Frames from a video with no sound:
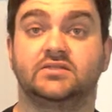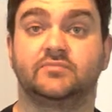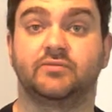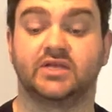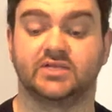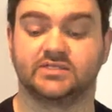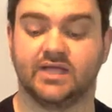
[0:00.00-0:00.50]

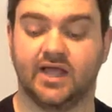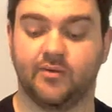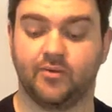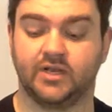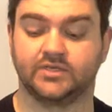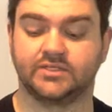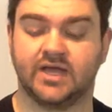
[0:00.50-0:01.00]
because I
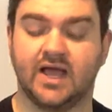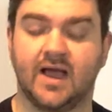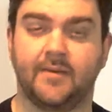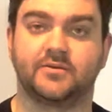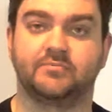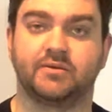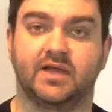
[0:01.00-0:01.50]
want to
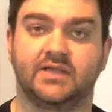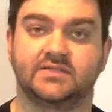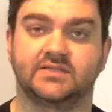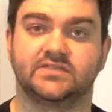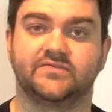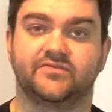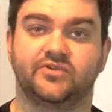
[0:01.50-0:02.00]
optimize
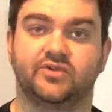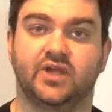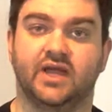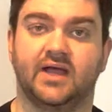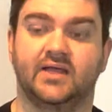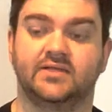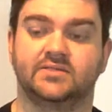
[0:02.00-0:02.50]
this for you
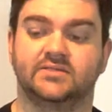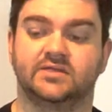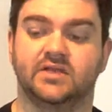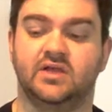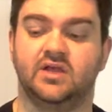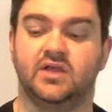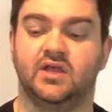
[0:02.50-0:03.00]
guys,
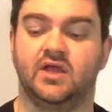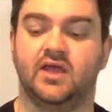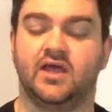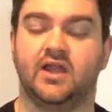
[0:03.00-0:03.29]
and